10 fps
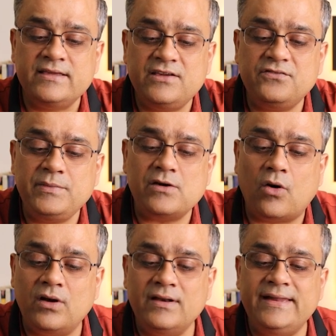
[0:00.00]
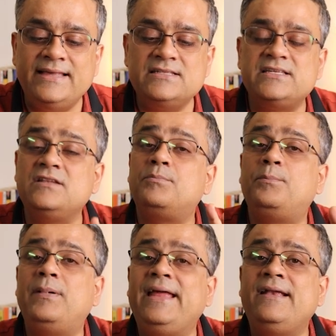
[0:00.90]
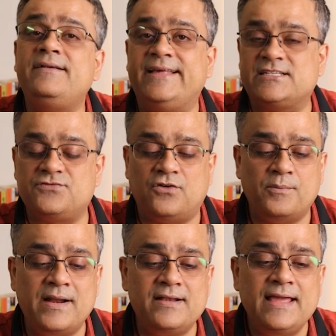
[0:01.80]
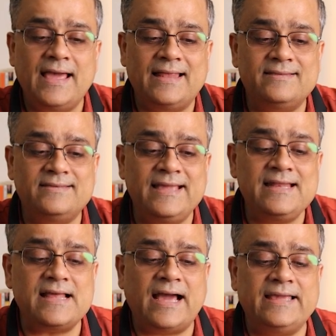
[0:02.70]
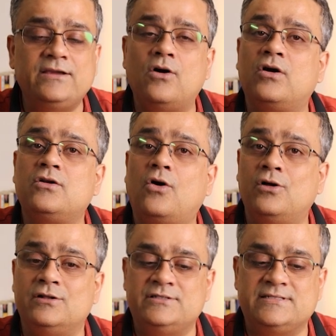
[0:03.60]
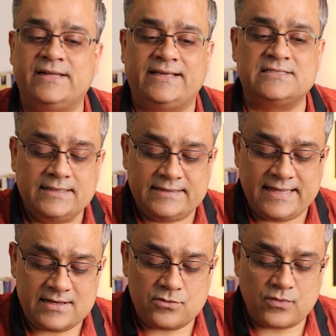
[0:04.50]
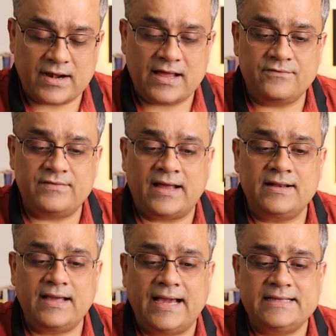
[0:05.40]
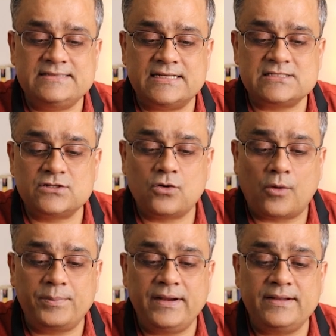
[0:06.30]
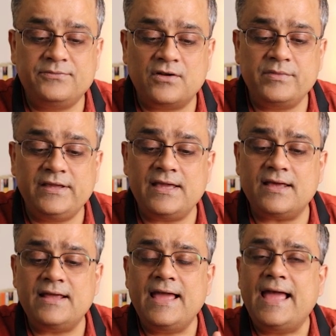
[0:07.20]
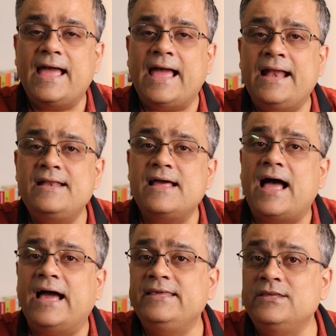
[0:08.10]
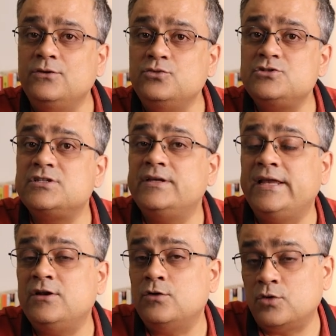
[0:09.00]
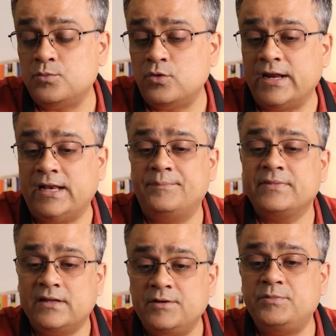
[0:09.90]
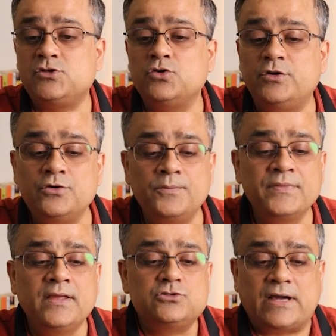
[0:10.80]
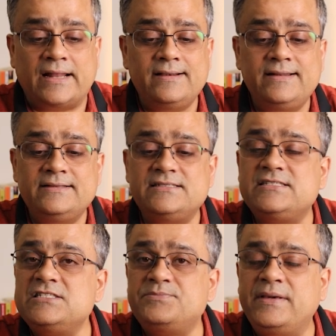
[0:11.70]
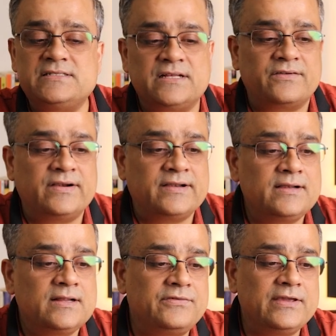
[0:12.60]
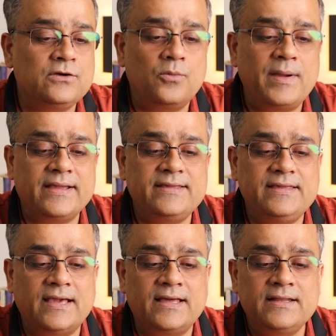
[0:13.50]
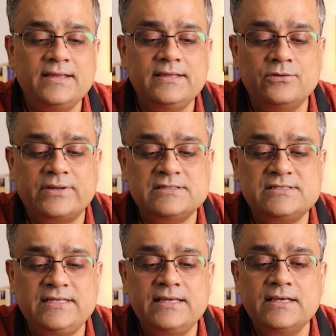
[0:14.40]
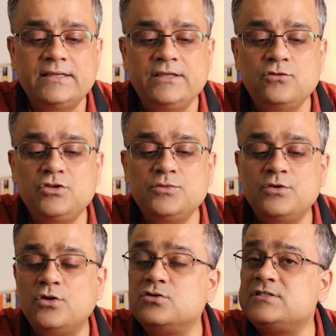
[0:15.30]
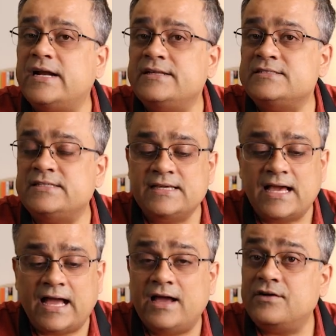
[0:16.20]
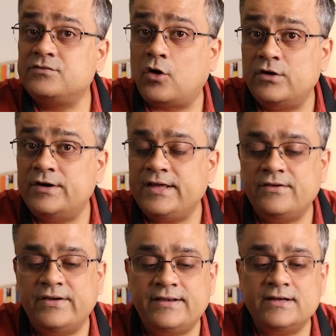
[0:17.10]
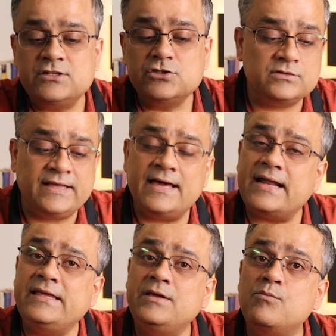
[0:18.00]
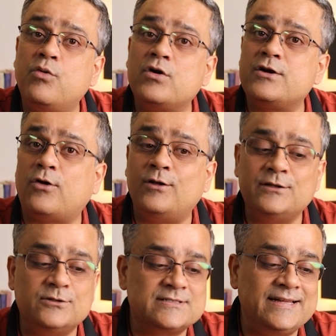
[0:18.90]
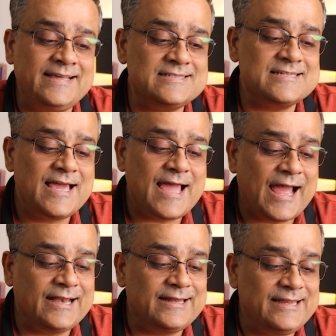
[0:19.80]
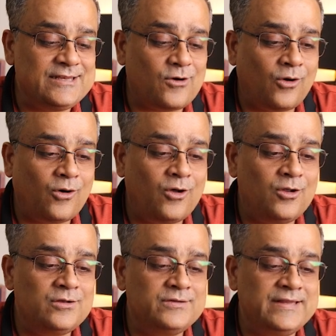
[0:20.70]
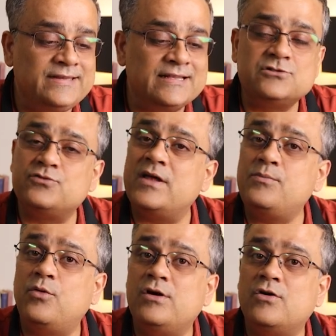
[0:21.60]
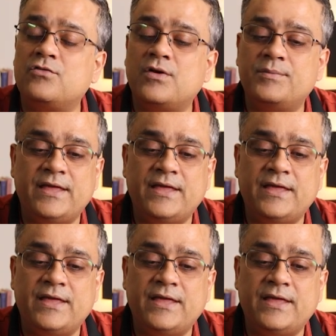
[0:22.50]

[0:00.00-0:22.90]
give me all links in plain text format, and then I got all these links. Then what I have done, I just copied from here and I used in NotebookLM. Let me show you. So currently this is being generated. If I go back here, you can see YouTube growth strategy I have already created. There I imported all those links and it all details were pulled out from